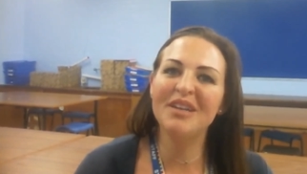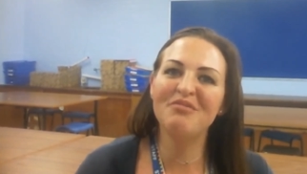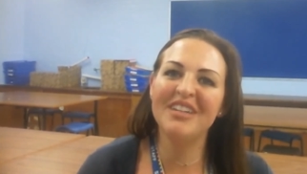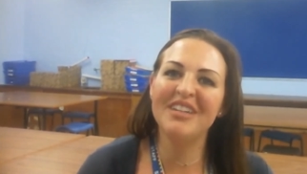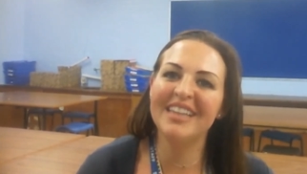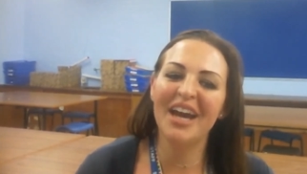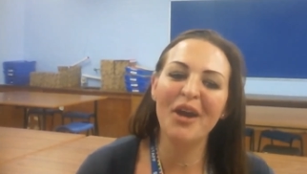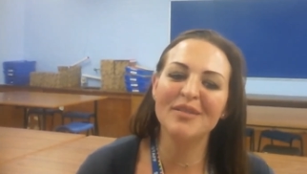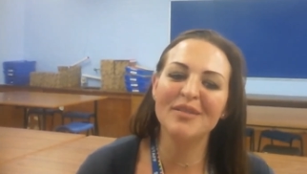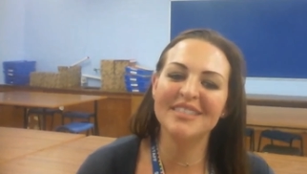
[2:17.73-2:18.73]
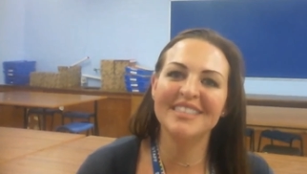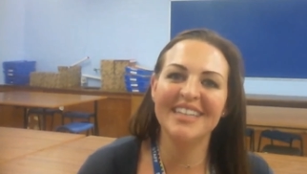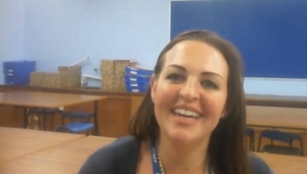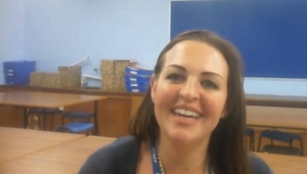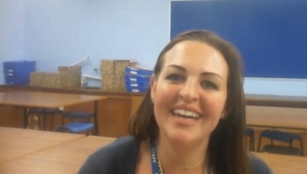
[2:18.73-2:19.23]
We really hope to
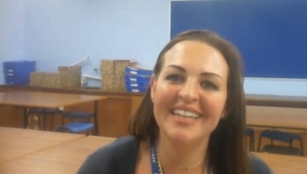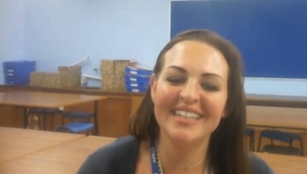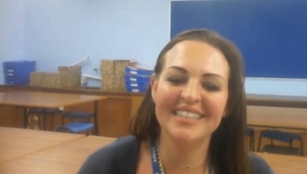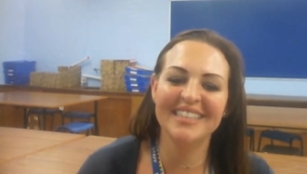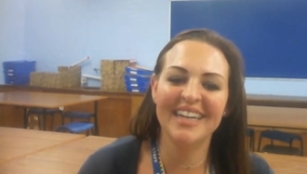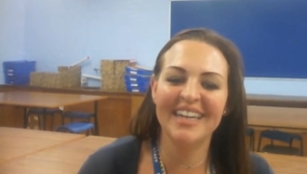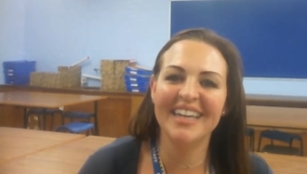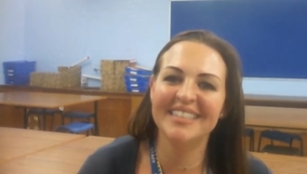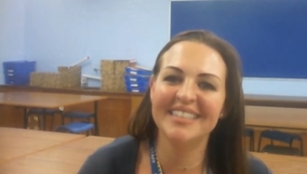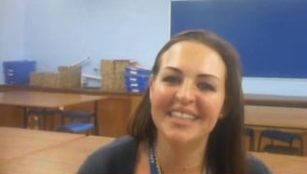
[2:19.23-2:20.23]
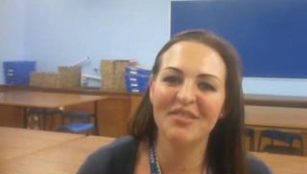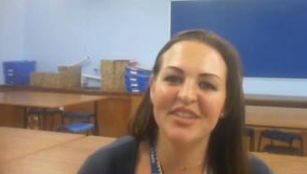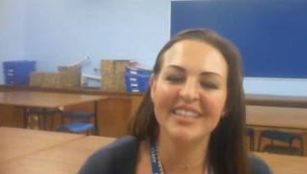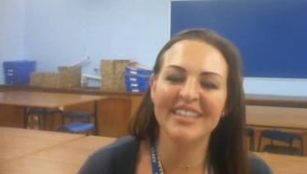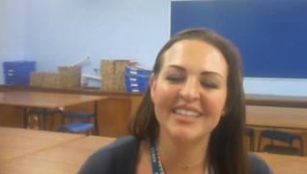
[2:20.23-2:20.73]
see you here next year in year
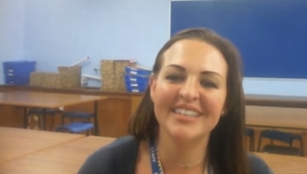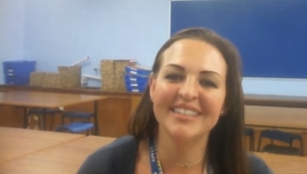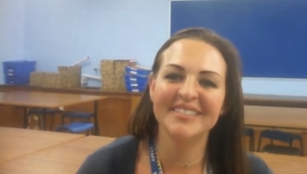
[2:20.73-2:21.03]
seven.